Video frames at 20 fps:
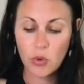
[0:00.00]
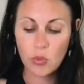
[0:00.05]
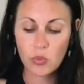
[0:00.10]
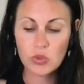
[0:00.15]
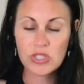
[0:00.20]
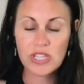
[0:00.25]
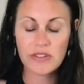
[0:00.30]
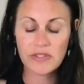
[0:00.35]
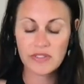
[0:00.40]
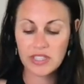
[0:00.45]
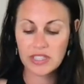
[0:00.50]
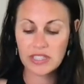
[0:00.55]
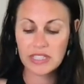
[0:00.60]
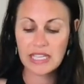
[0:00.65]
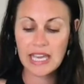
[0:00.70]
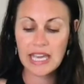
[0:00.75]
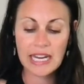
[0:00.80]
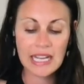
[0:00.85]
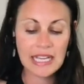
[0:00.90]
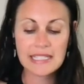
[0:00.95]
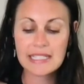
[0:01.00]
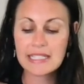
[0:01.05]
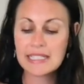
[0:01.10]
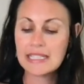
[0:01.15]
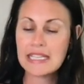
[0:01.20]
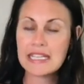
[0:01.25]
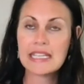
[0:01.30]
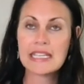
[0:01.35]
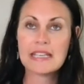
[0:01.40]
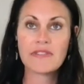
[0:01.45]
Definitely
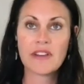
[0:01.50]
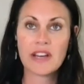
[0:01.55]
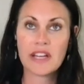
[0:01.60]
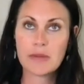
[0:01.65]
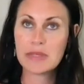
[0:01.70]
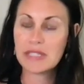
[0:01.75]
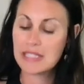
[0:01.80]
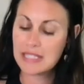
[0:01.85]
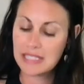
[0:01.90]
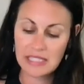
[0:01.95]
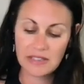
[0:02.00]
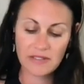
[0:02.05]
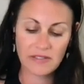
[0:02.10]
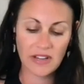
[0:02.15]
NAC, vitamin C,